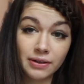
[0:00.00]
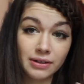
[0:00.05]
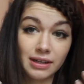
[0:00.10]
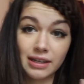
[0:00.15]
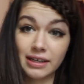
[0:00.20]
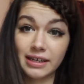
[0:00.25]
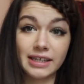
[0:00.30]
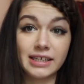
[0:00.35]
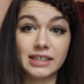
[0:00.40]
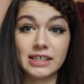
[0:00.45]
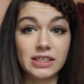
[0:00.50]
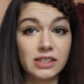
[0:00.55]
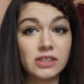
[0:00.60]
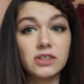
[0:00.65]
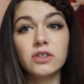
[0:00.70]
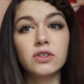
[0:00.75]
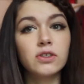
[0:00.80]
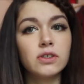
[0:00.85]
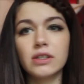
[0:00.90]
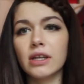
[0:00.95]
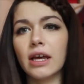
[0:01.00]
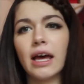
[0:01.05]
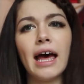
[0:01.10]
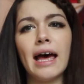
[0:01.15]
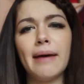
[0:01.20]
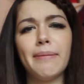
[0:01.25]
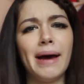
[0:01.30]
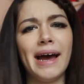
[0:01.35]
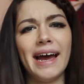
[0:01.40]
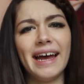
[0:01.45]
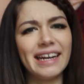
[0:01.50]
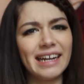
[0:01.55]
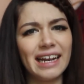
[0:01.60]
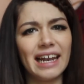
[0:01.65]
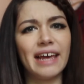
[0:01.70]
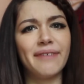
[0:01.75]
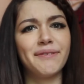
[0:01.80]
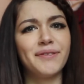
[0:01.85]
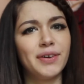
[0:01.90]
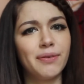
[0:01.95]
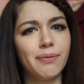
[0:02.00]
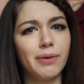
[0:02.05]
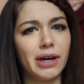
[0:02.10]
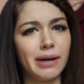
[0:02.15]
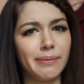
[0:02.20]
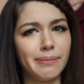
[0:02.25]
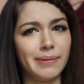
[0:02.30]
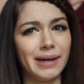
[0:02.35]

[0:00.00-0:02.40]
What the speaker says: Like, am I at a level where